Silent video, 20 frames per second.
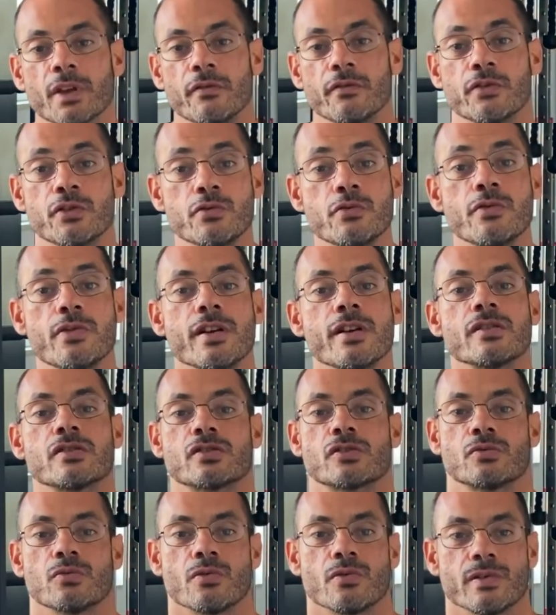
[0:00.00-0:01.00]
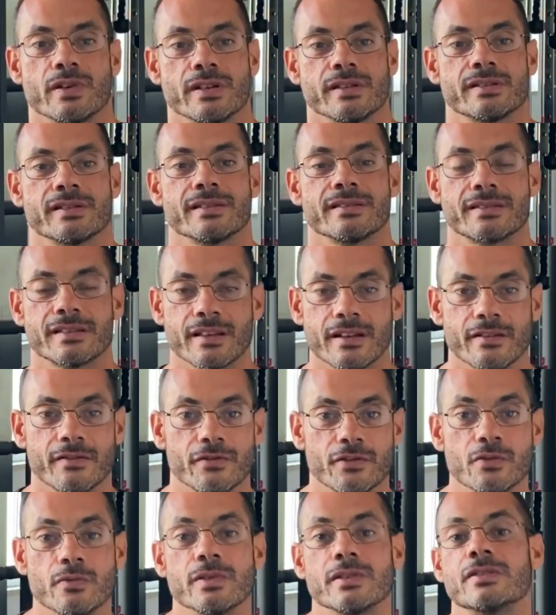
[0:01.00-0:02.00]
view their stories instead of
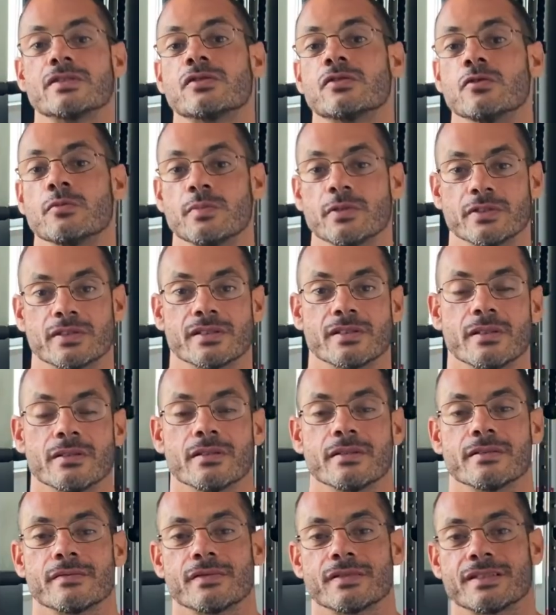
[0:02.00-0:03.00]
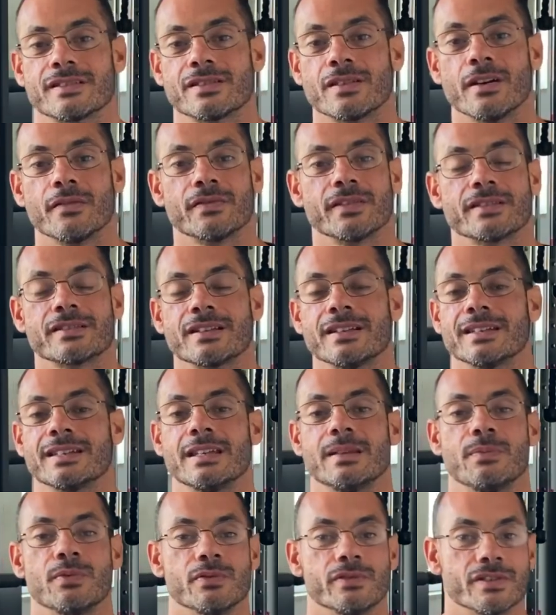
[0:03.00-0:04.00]
viewing stupid stuff that's going to
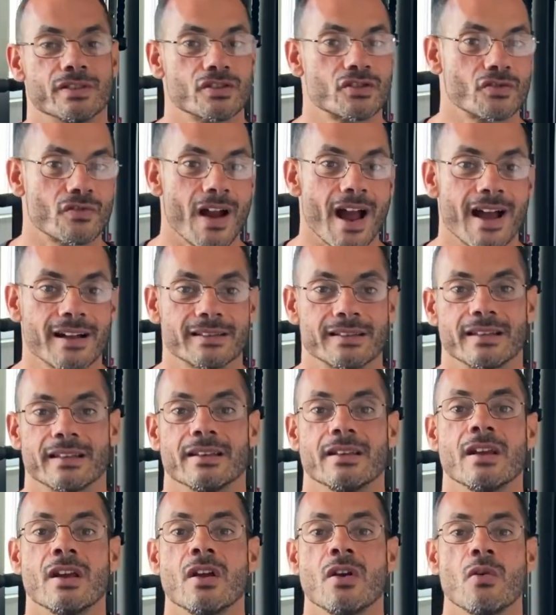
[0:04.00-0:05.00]
keep you distracted